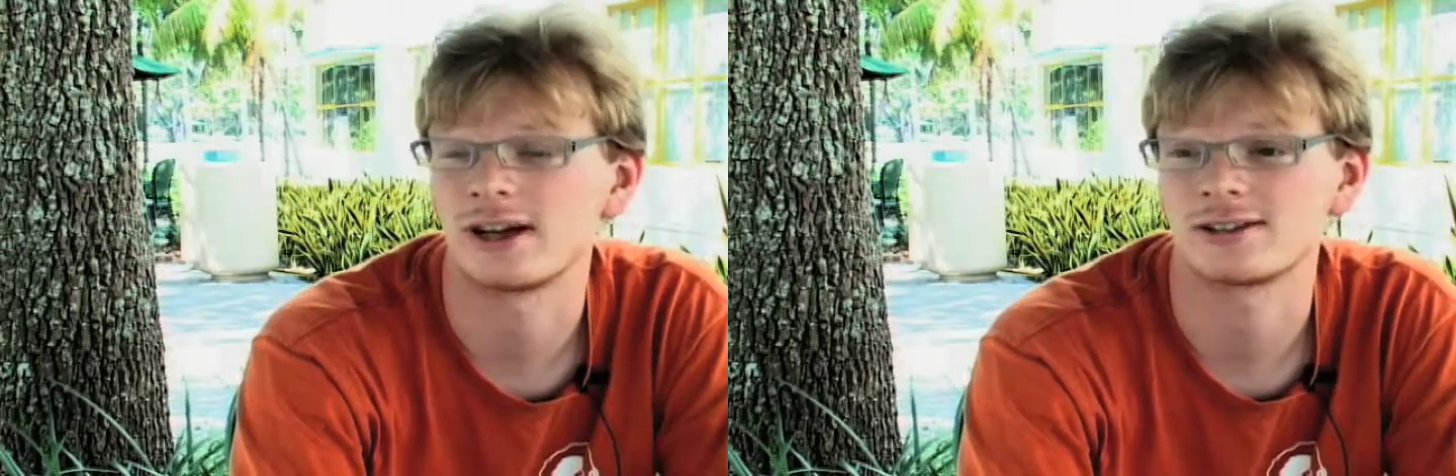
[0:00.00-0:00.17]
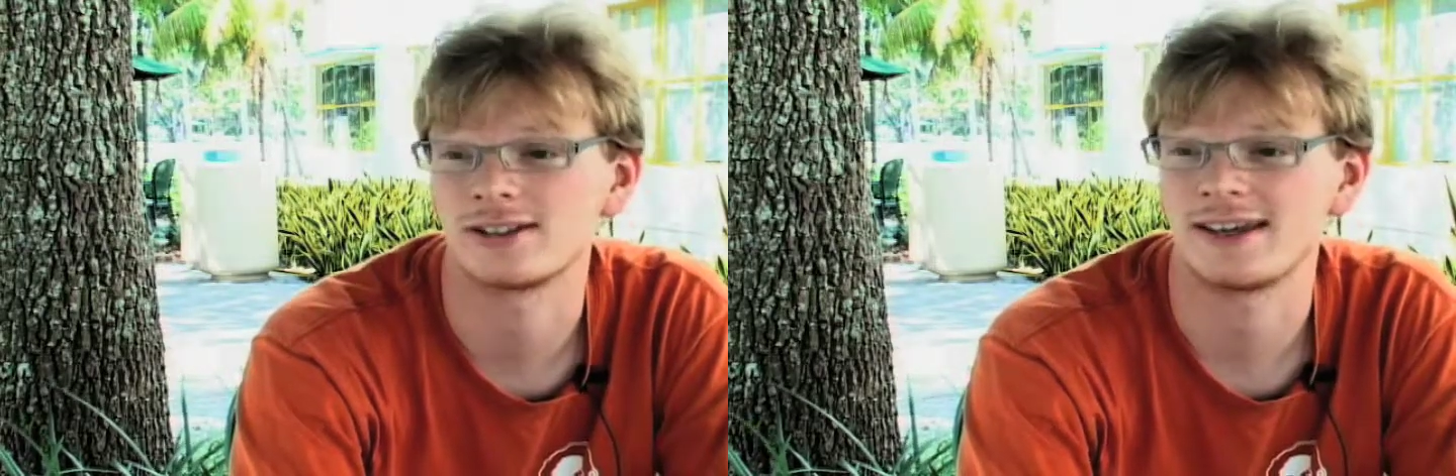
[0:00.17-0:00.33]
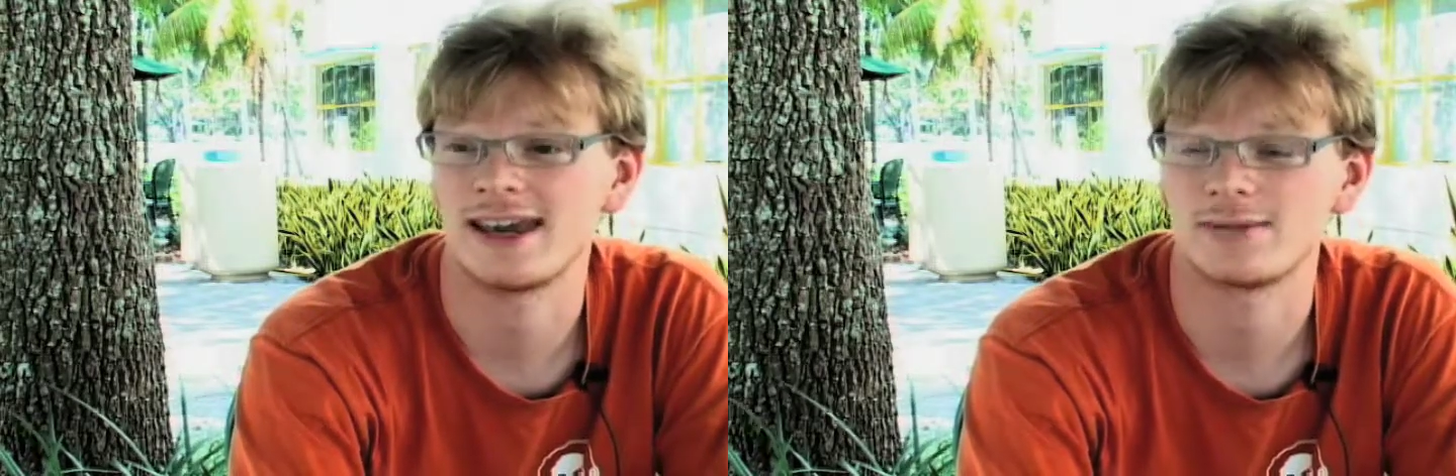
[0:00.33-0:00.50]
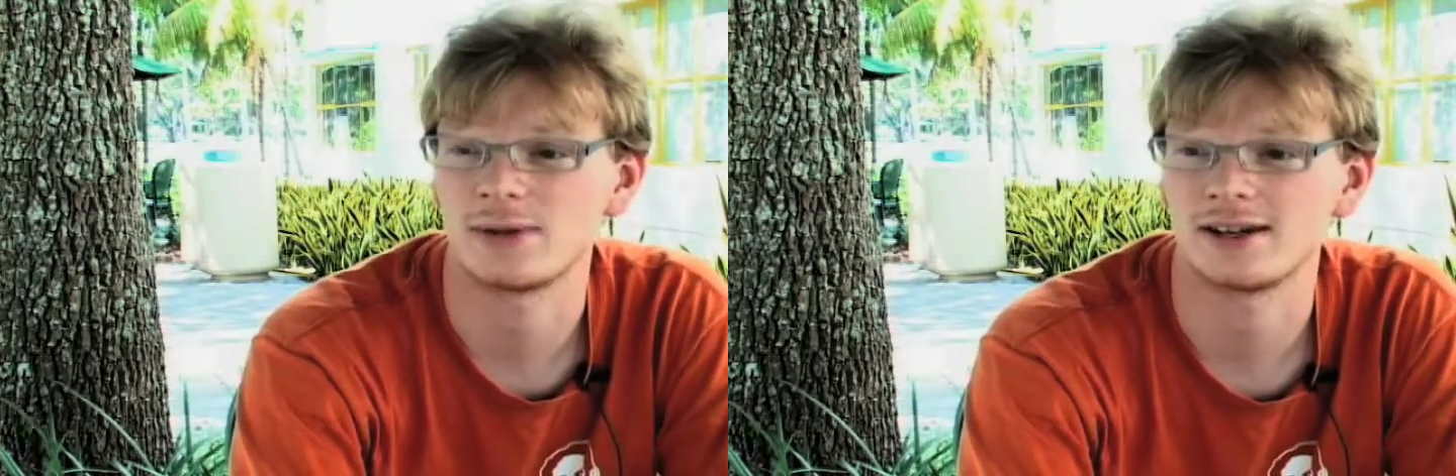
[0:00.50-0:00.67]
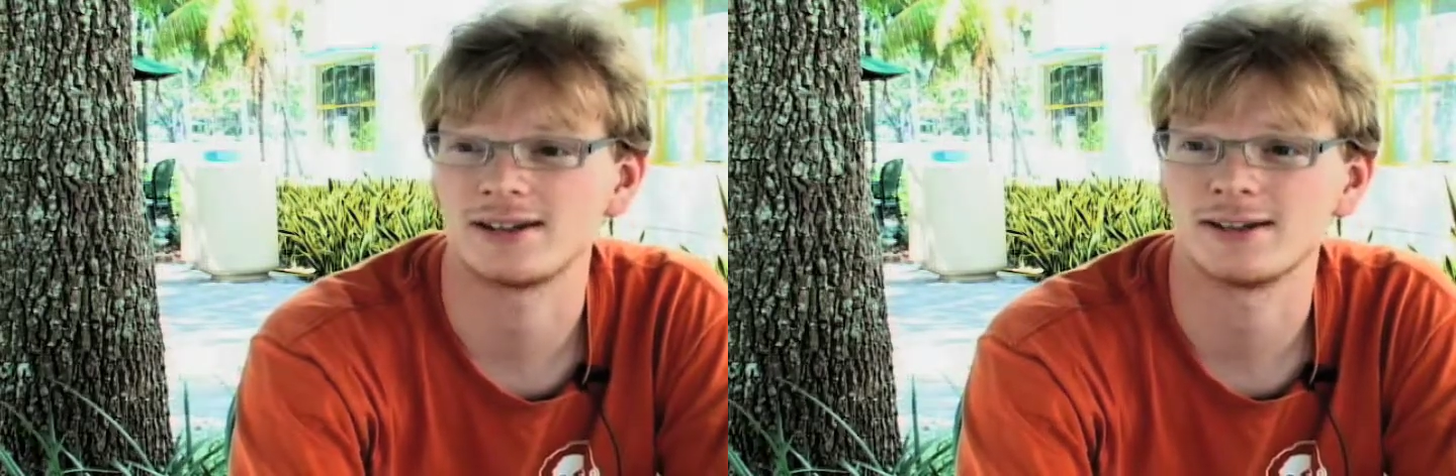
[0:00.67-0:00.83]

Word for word: we actually can make